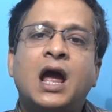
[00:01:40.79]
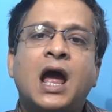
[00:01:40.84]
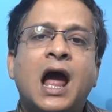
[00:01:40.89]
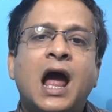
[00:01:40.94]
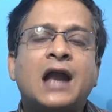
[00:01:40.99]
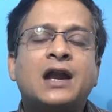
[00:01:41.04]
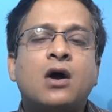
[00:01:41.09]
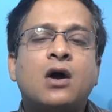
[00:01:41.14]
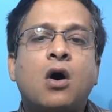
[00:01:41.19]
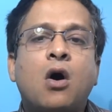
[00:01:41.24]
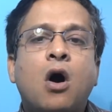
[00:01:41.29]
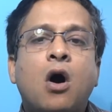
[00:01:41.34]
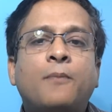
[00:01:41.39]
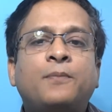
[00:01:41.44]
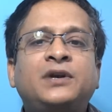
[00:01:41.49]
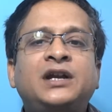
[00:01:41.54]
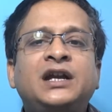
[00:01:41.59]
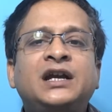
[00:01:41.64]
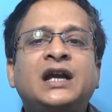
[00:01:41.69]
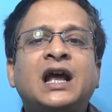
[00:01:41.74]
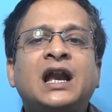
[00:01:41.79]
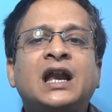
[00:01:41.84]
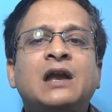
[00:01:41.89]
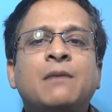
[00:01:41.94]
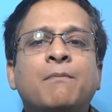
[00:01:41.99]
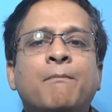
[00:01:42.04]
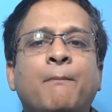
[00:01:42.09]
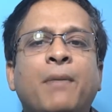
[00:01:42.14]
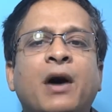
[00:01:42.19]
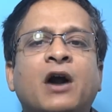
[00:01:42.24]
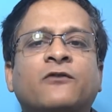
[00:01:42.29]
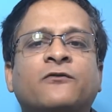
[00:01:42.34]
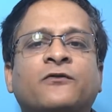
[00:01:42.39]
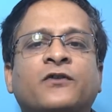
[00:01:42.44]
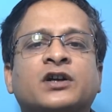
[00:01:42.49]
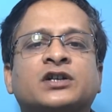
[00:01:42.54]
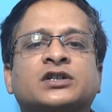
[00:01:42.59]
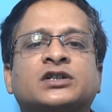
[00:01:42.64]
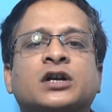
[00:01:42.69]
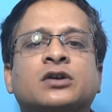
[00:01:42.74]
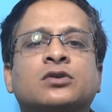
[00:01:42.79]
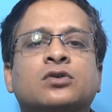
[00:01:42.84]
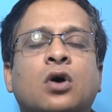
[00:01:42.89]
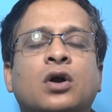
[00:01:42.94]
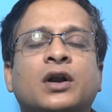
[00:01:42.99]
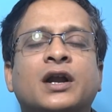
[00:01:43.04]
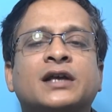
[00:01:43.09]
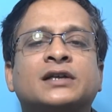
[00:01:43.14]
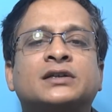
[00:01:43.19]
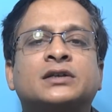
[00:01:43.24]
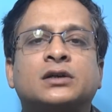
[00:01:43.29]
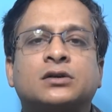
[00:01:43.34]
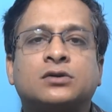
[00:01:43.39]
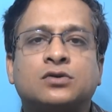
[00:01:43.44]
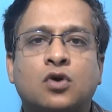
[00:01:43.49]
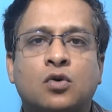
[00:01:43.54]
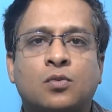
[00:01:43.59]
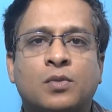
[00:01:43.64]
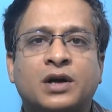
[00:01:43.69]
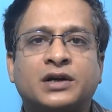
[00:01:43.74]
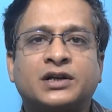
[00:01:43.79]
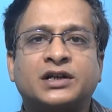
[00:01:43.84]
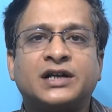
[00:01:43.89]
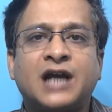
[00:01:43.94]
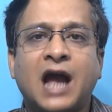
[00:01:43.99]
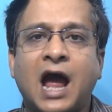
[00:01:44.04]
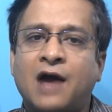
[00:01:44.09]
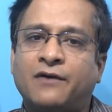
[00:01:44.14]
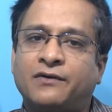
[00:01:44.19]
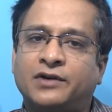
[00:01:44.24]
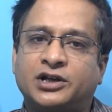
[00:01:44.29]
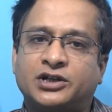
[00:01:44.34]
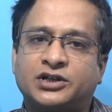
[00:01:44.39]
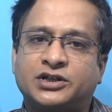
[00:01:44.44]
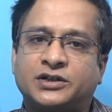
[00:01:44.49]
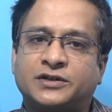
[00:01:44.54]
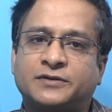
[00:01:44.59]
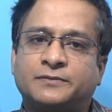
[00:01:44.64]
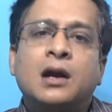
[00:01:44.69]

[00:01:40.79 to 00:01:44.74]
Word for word: an optical imperfection known as chromatic aberration.